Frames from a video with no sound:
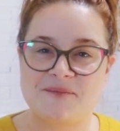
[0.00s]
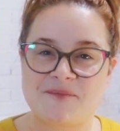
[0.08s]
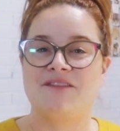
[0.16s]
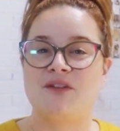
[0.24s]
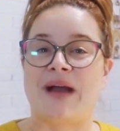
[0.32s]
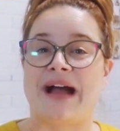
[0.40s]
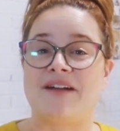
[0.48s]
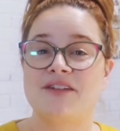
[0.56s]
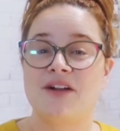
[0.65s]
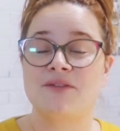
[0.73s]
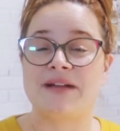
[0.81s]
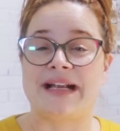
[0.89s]
And if you
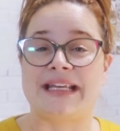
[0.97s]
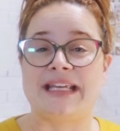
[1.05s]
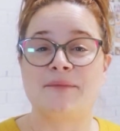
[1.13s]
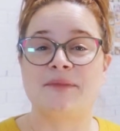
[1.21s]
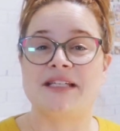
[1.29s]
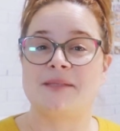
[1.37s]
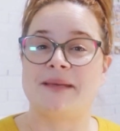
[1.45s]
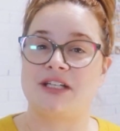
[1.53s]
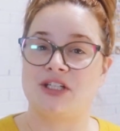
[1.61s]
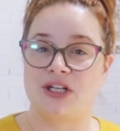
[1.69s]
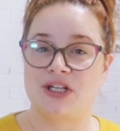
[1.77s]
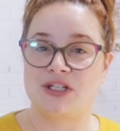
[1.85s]
haven't already, please make
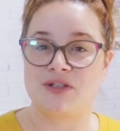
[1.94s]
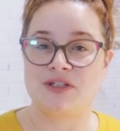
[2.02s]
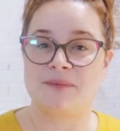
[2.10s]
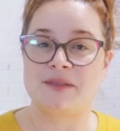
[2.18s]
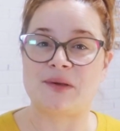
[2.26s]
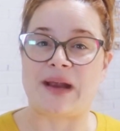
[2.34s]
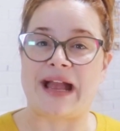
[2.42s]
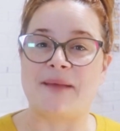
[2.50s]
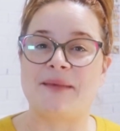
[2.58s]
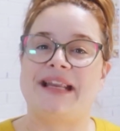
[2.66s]
sure to subscribe